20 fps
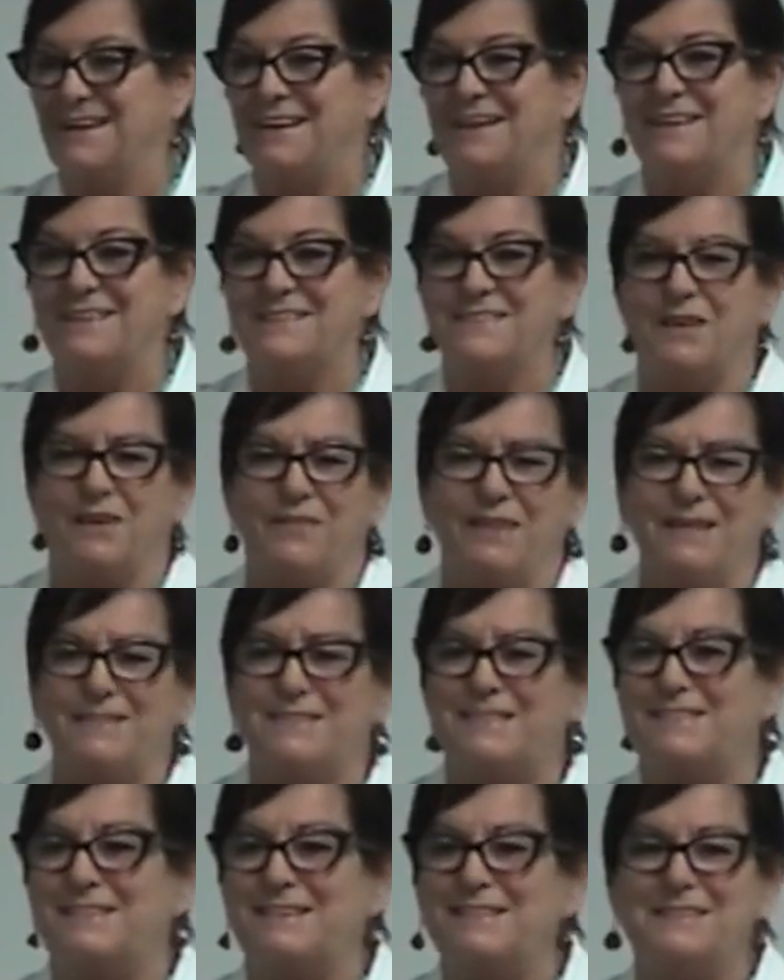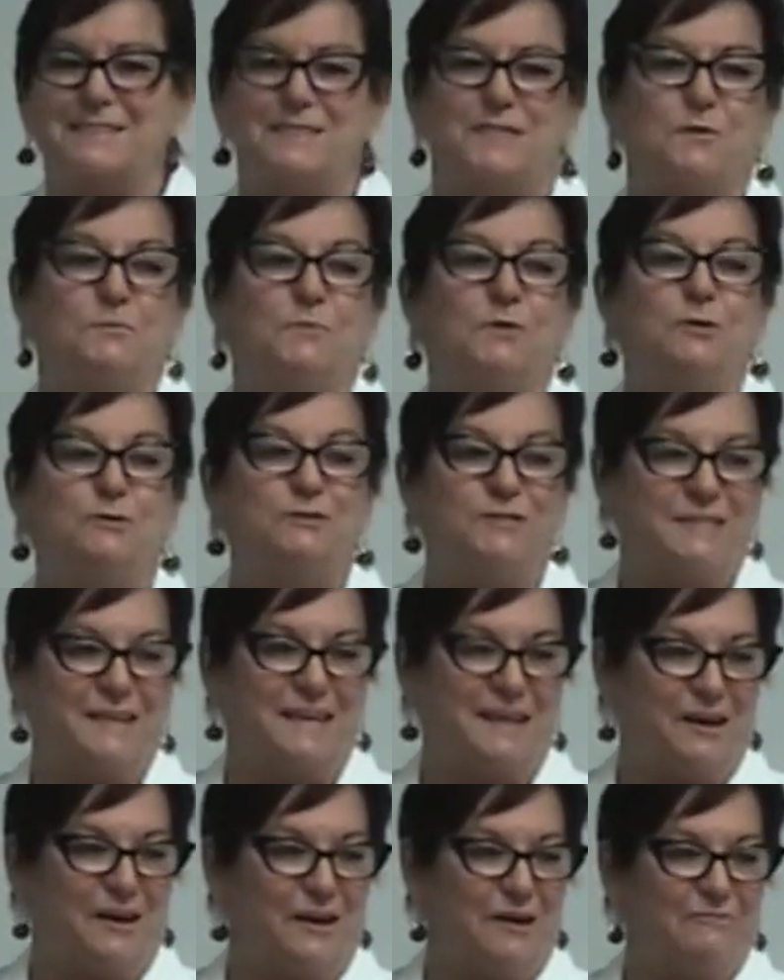So this is the
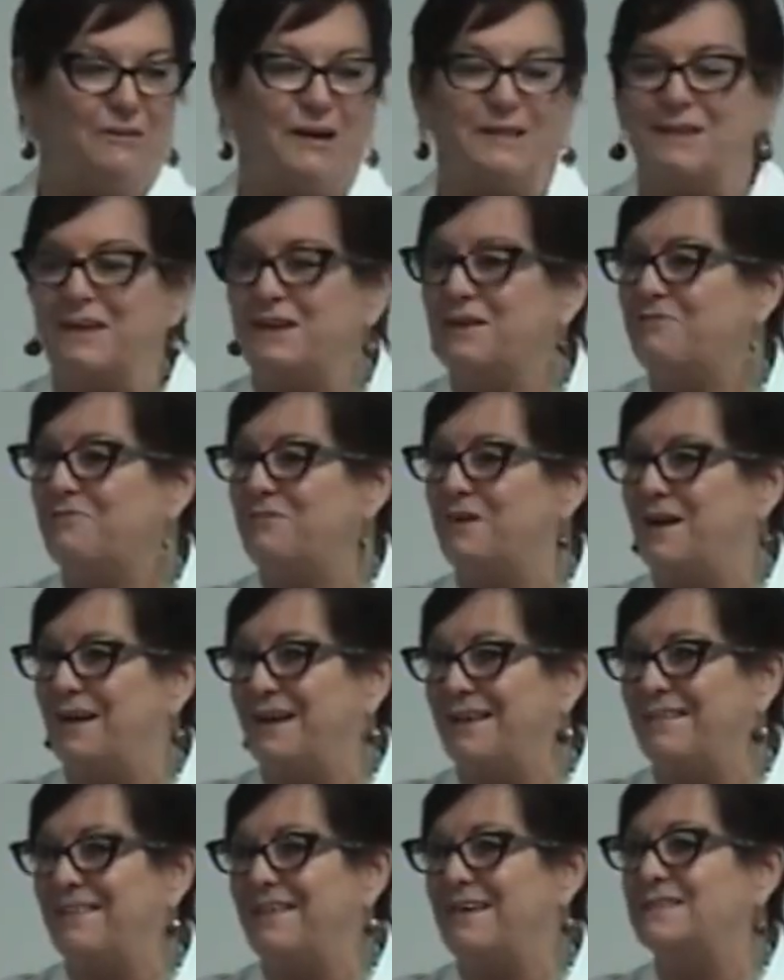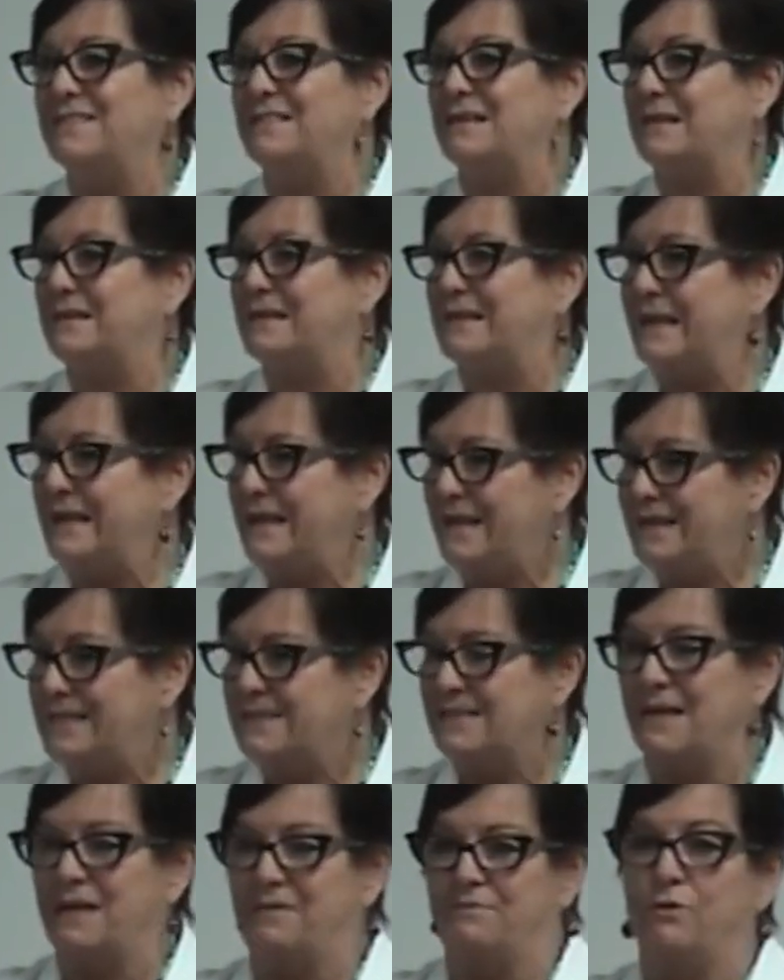beauty of identifying things at a
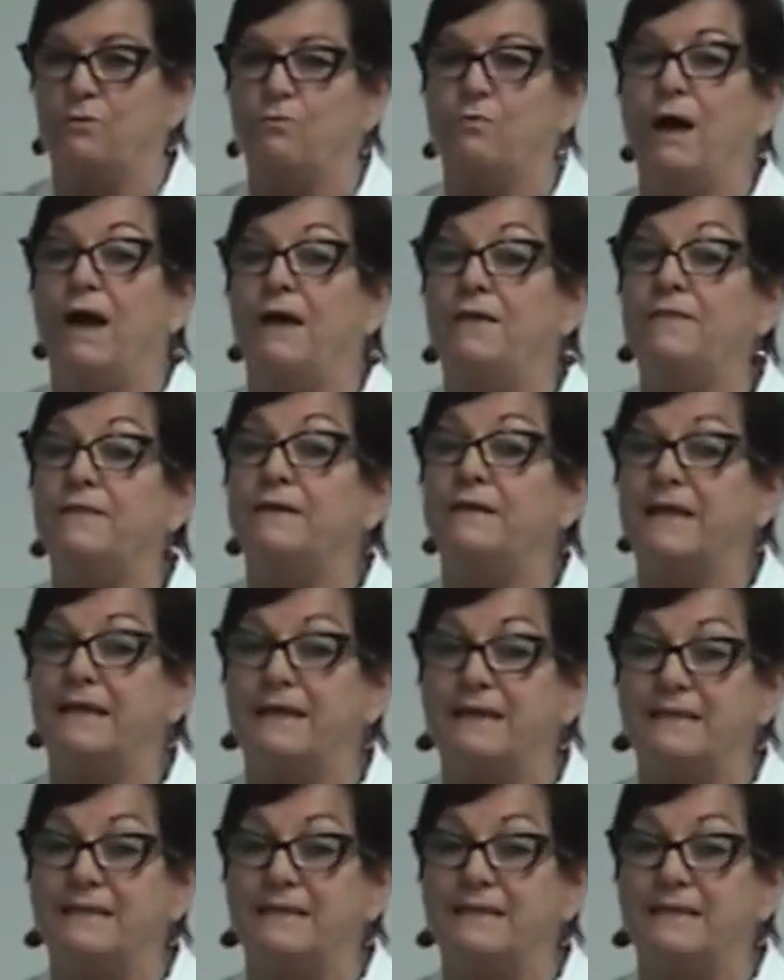needs level rather than getting